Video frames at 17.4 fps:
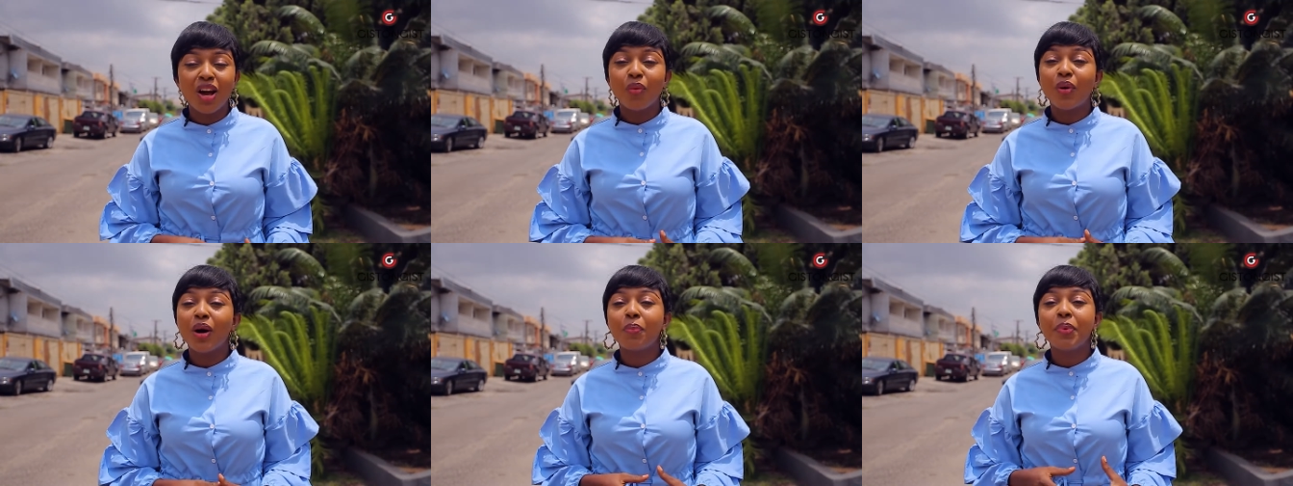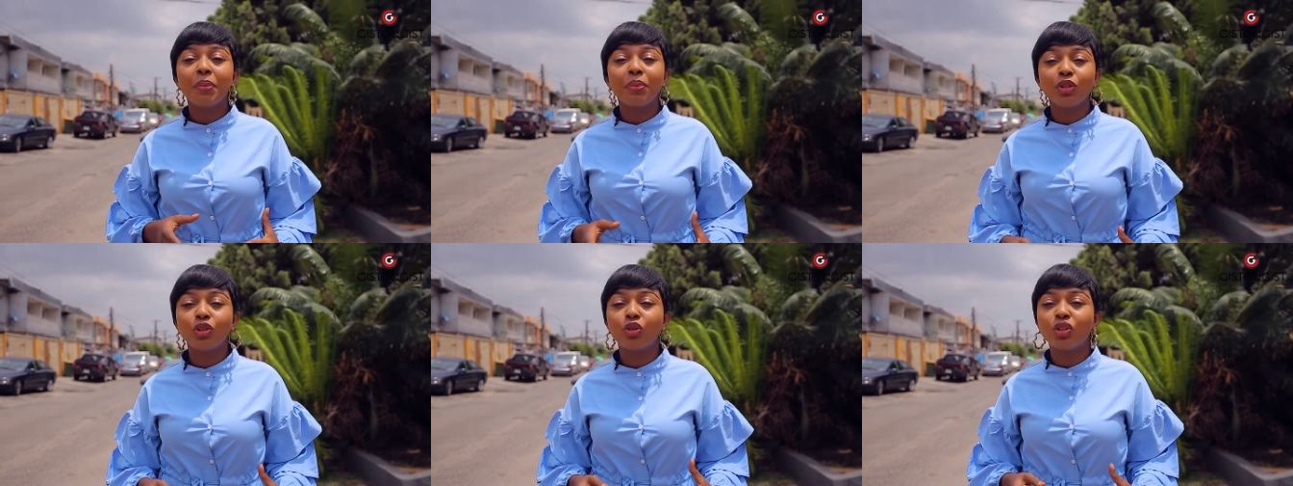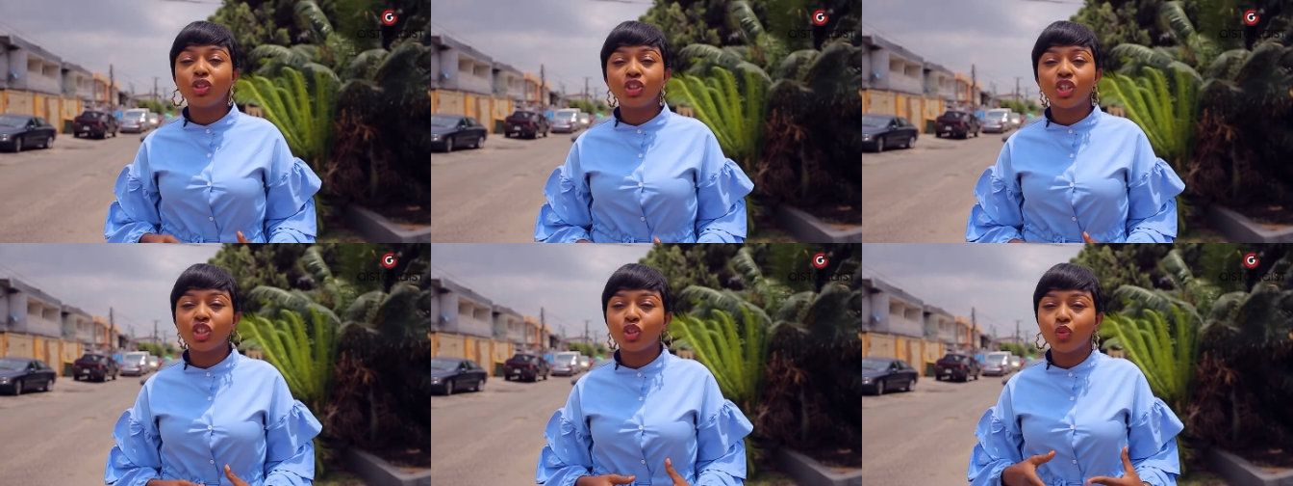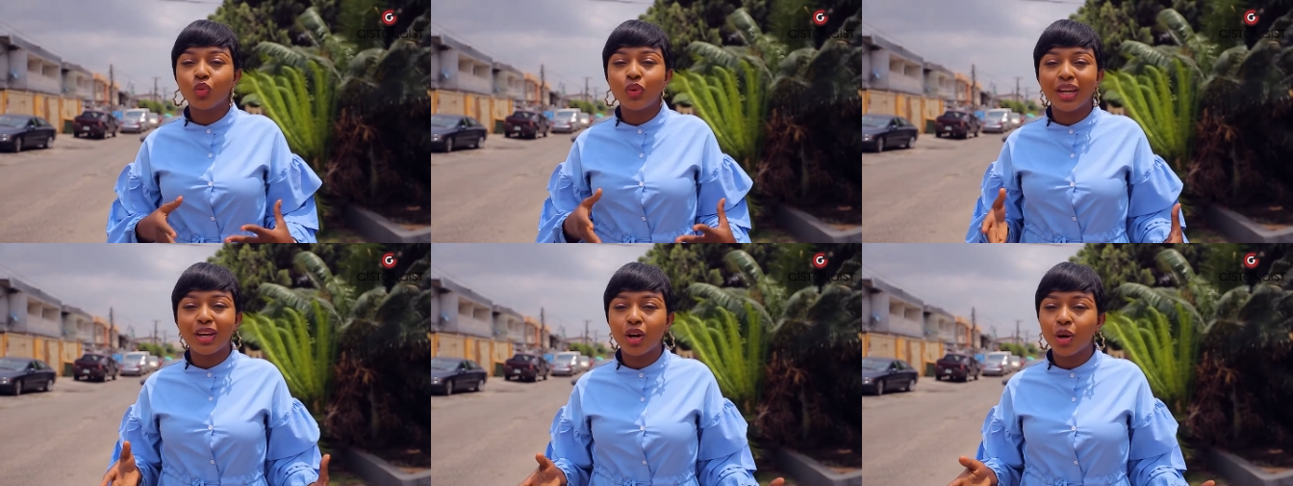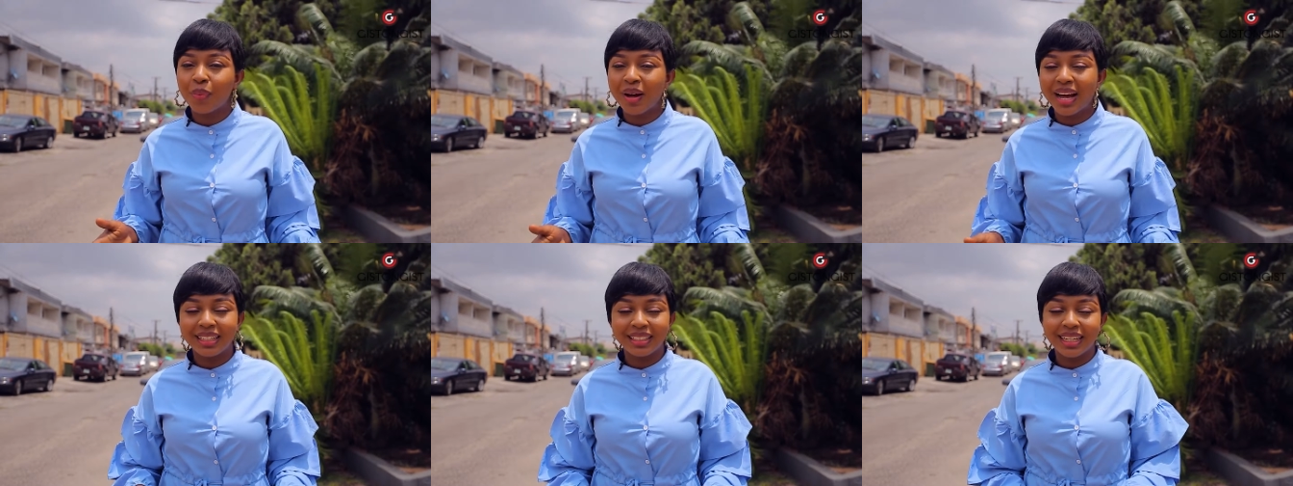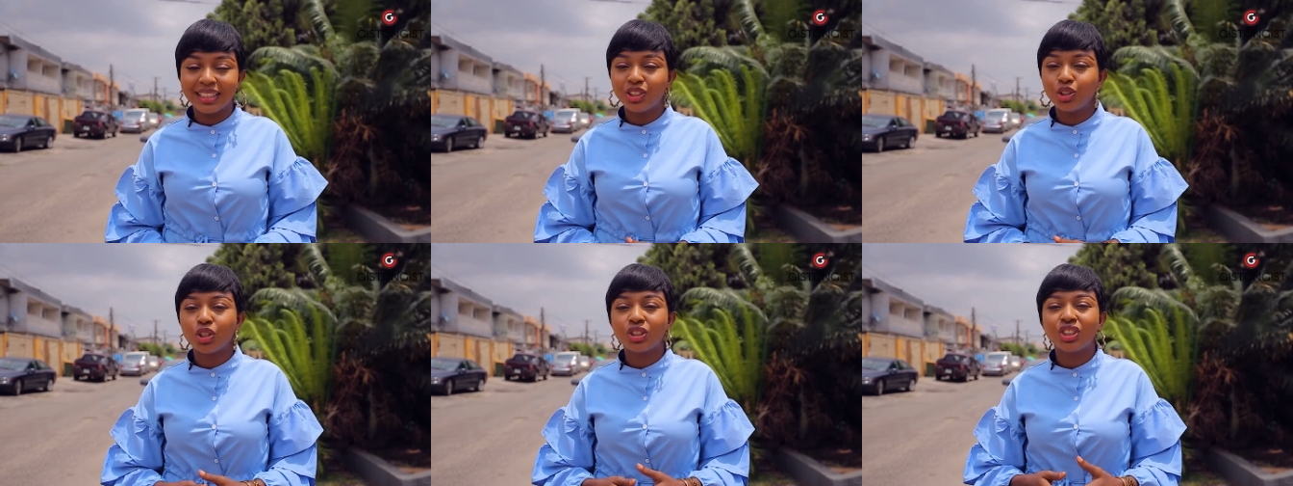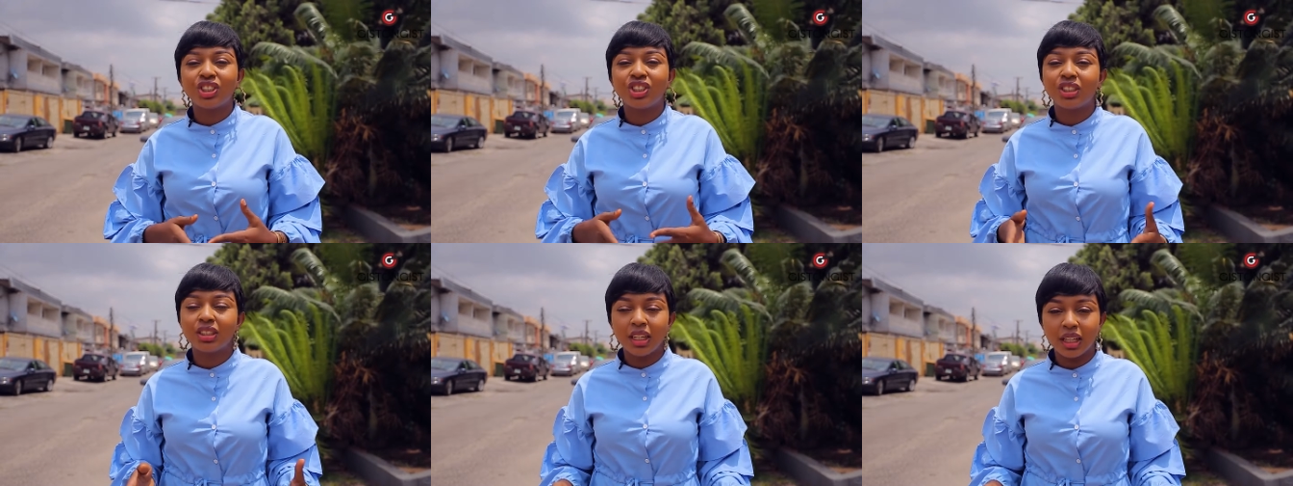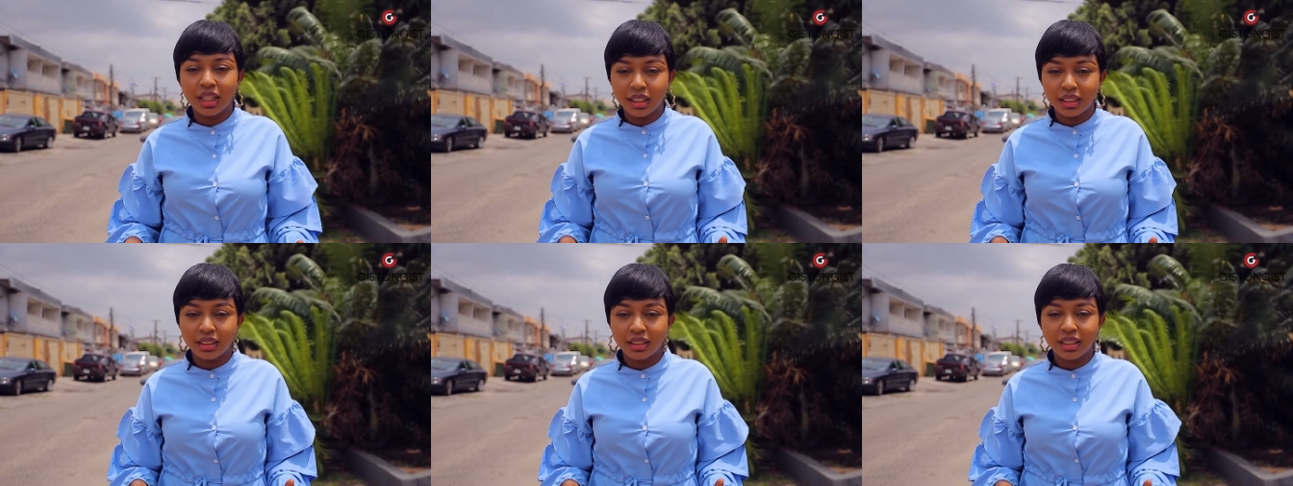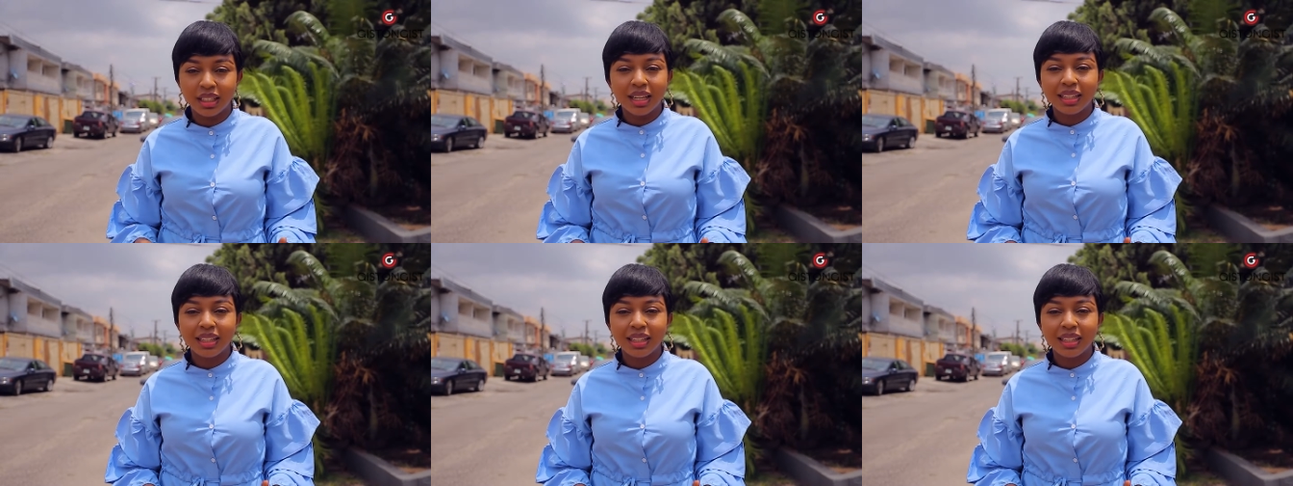Well, people don't just wake up and then just change.